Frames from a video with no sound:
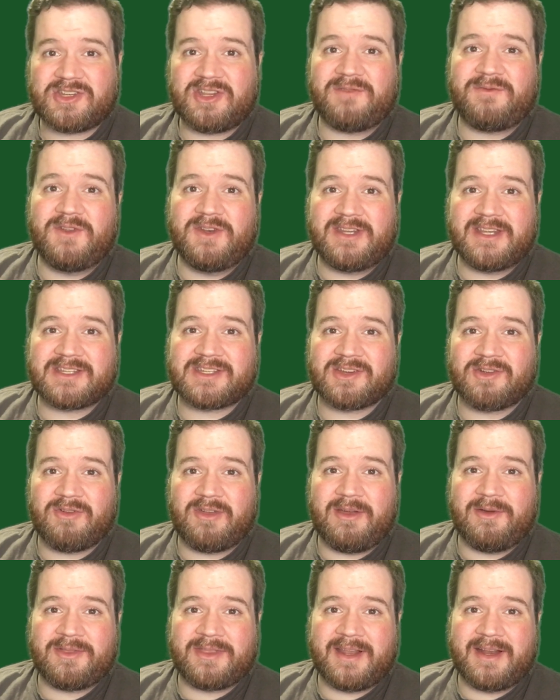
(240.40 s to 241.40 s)
if you
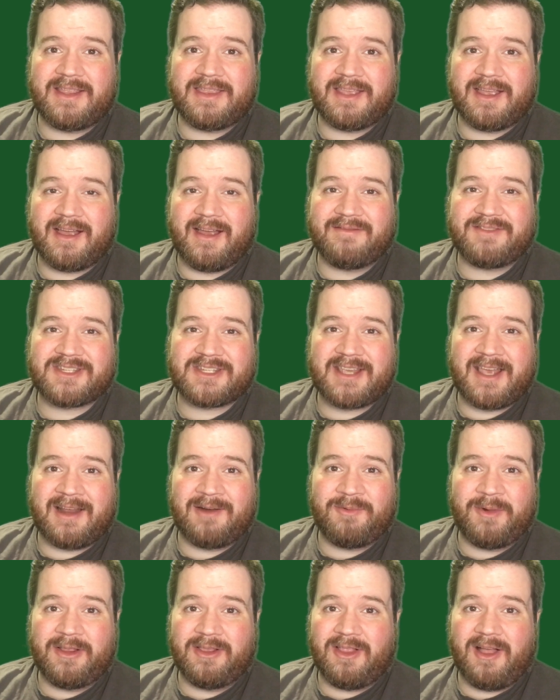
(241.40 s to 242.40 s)
disagree with anything I've
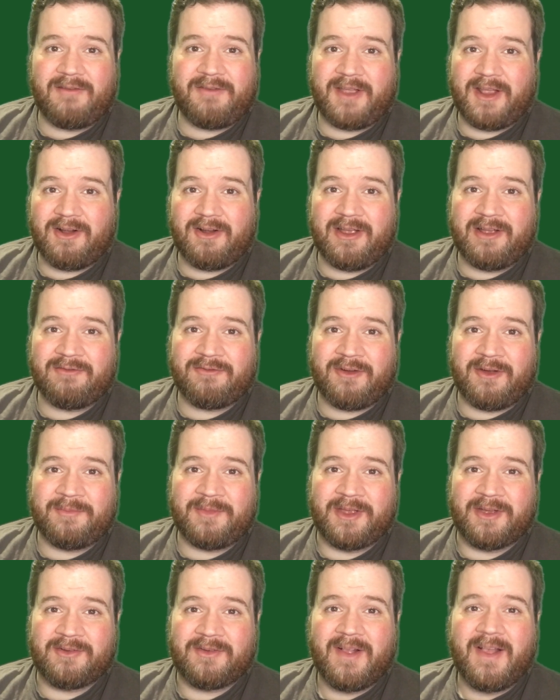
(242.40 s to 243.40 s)
said. We love hearing
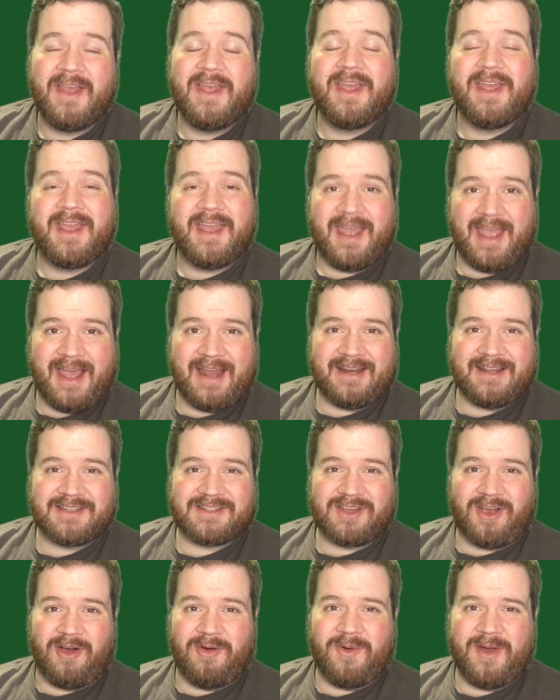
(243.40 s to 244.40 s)
from you. And
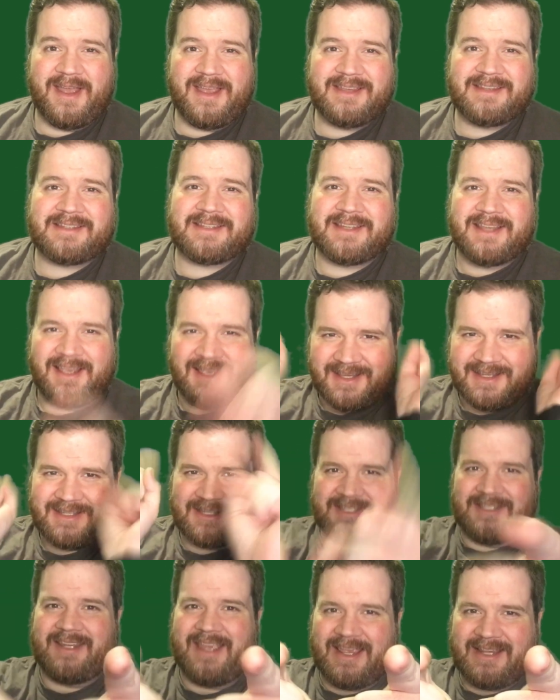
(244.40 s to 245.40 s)
as always,
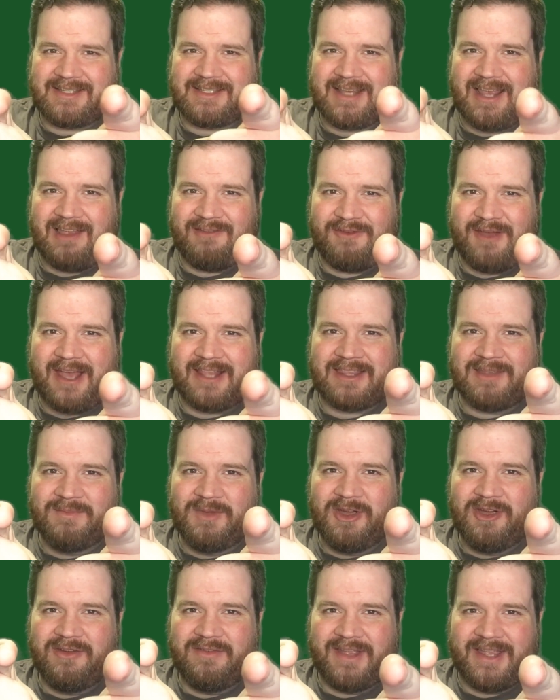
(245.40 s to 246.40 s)
stay safe at the
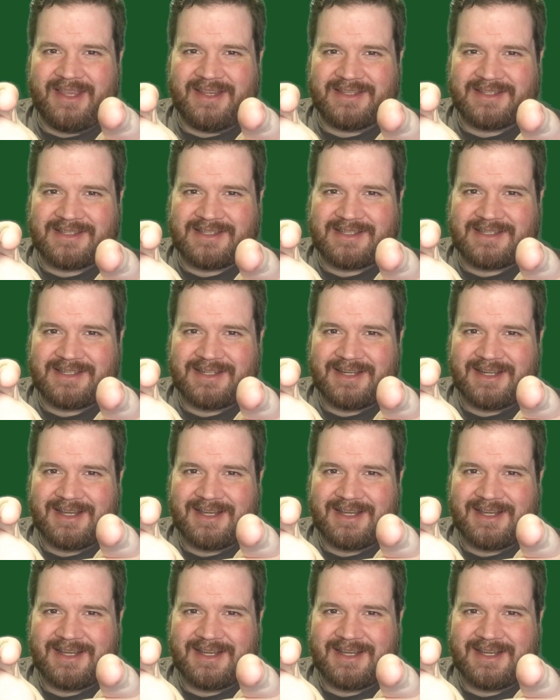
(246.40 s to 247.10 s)
movies.